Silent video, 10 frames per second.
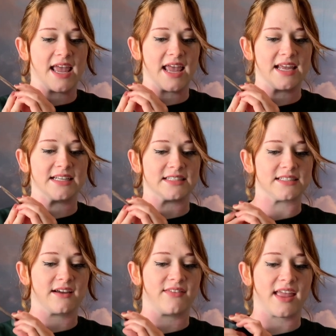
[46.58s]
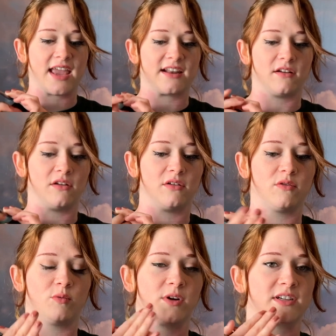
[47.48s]
end of the handle
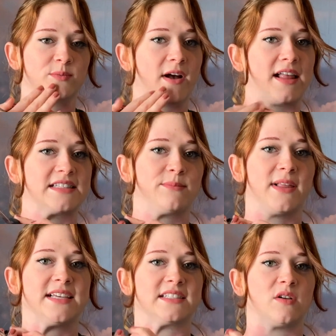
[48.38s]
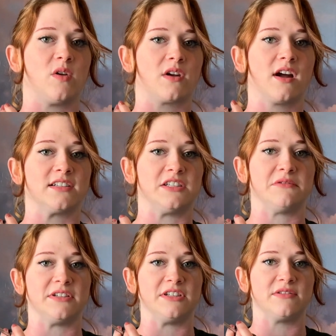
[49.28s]
works well as a place to hold on to
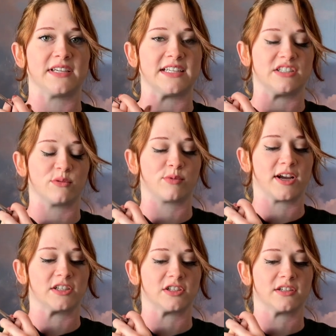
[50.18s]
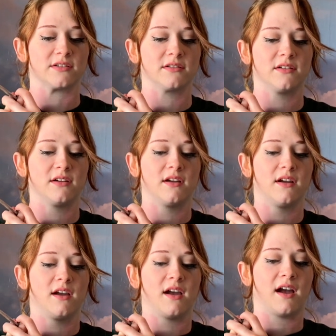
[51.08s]
when you get your pressure.
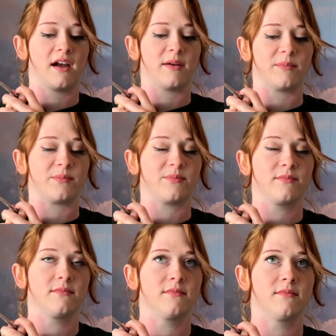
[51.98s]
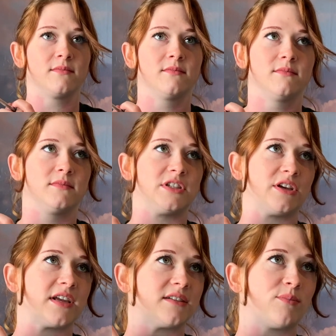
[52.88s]
So
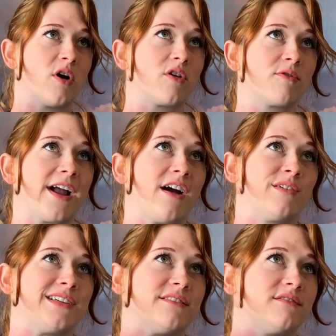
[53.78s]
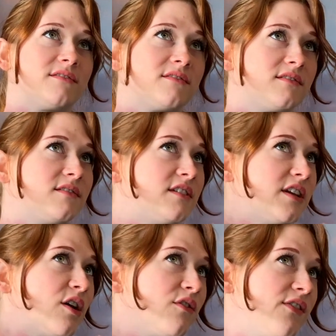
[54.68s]
you can poke around and
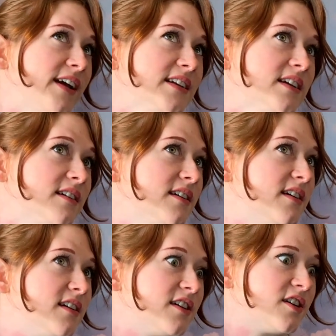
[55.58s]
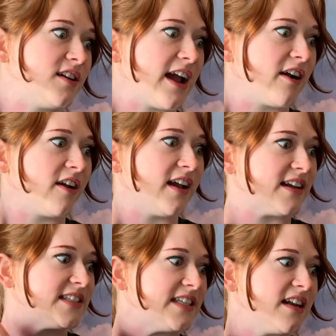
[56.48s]
find a good area
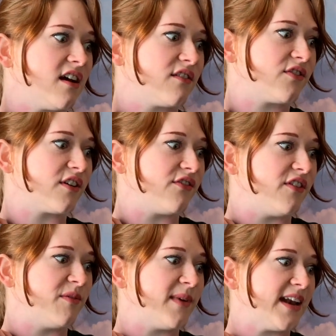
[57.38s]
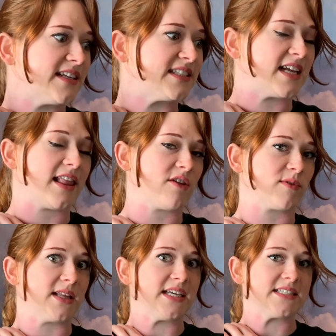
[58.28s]
to sit on for a few minutes till it
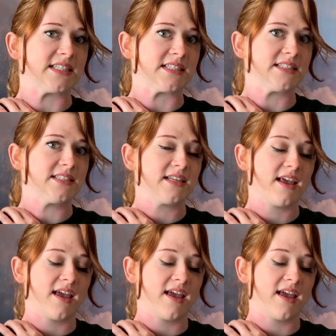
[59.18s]
releases.